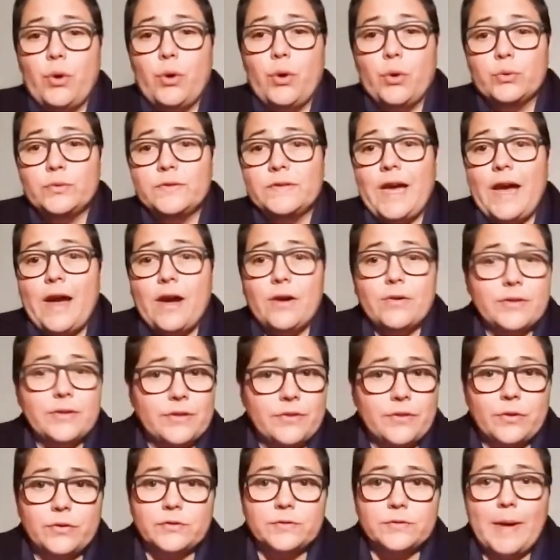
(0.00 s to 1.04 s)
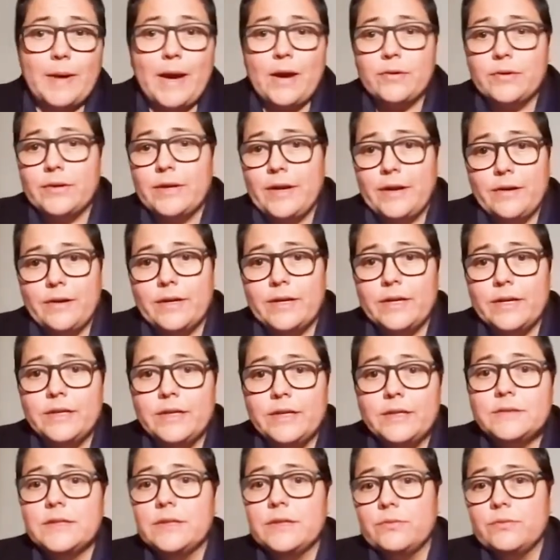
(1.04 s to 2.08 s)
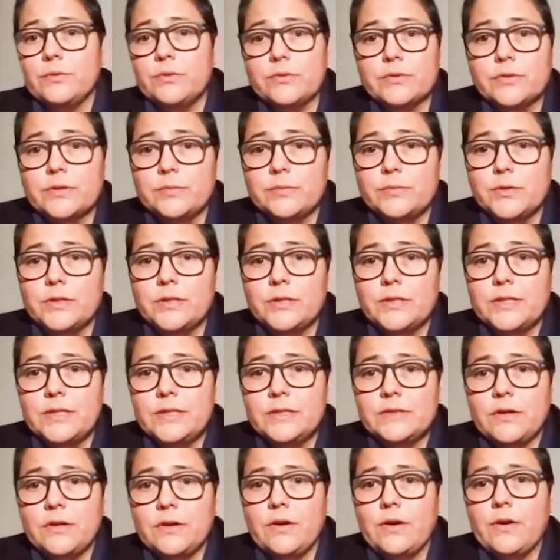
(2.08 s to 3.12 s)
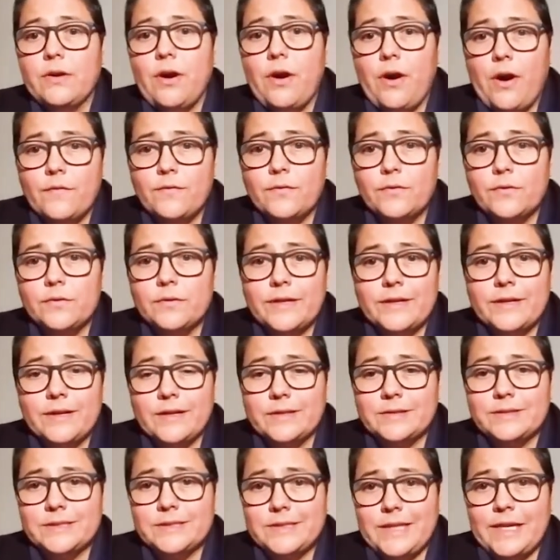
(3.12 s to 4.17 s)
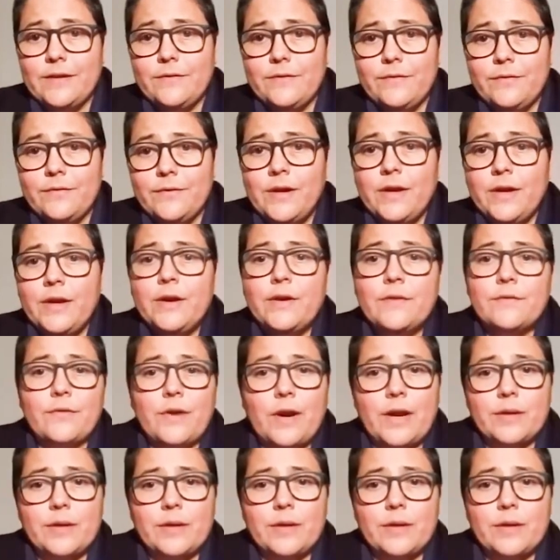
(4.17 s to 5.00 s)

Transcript: The roads out in those mountain areas and rural communities are awful and unsafe.